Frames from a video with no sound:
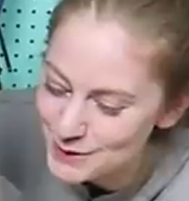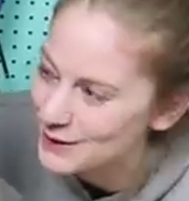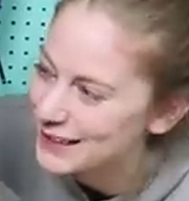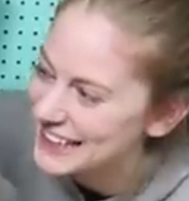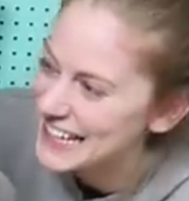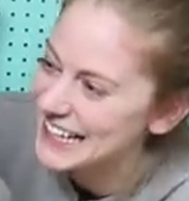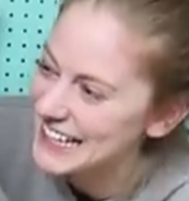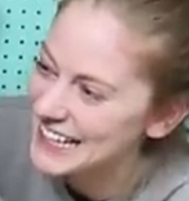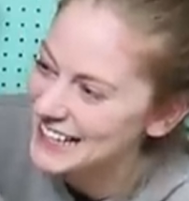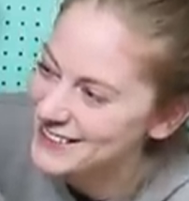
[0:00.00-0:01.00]
to look like a
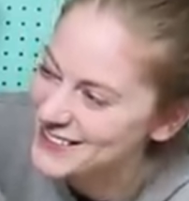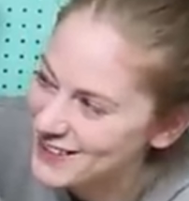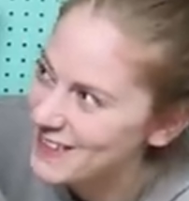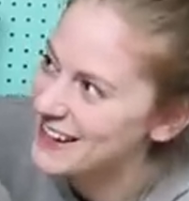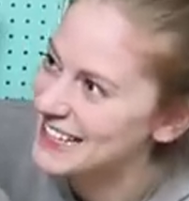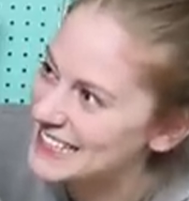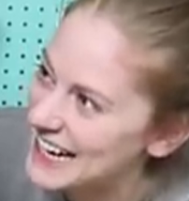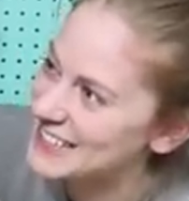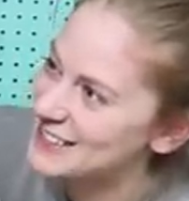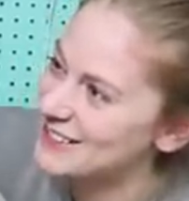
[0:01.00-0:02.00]
kid who's throwing a
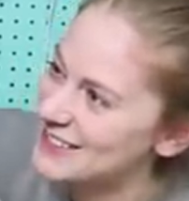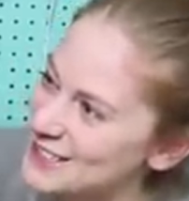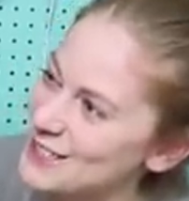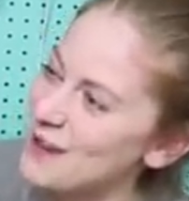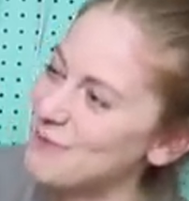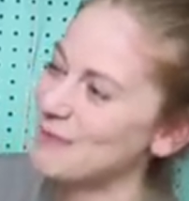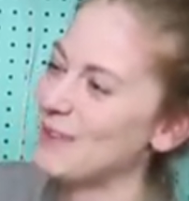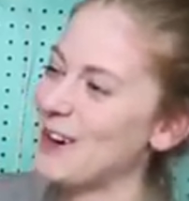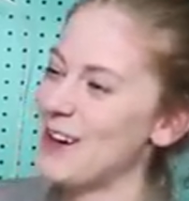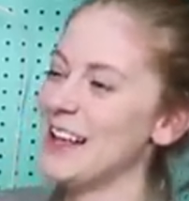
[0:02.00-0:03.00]
tantrum in a shopping
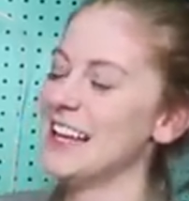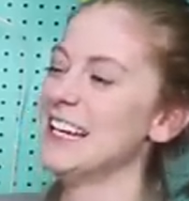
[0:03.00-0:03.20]
mall.